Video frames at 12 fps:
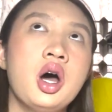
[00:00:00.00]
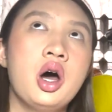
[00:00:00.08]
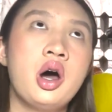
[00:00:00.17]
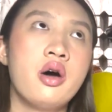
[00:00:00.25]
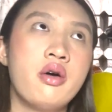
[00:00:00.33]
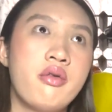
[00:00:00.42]

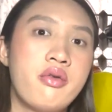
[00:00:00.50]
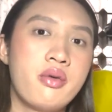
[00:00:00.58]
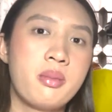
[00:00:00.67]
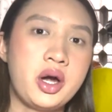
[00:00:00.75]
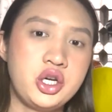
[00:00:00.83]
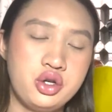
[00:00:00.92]
of
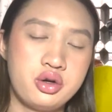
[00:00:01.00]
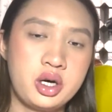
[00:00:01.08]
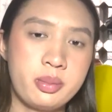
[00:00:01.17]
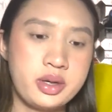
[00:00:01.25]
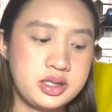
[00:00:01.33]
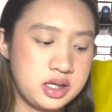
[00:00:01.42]
my
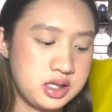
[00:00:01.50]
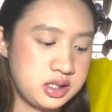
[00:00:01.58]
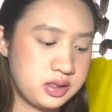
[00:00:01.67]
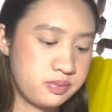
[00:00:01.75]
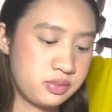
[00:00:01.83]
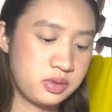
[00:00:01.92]
tutoring
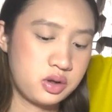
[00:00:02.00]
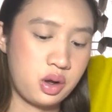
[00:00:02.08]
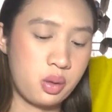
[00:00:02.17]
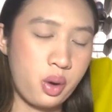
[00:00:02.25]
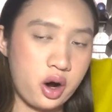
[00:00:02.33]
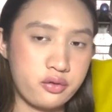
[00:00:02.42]
business that I
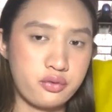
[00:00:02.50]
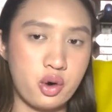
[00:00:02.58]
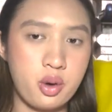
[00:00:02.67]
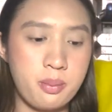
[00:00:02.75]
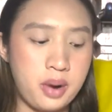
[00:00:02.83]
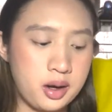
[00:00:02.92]
work for,
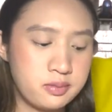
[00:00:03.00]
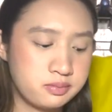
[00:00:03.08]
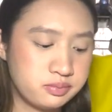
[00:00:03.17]
but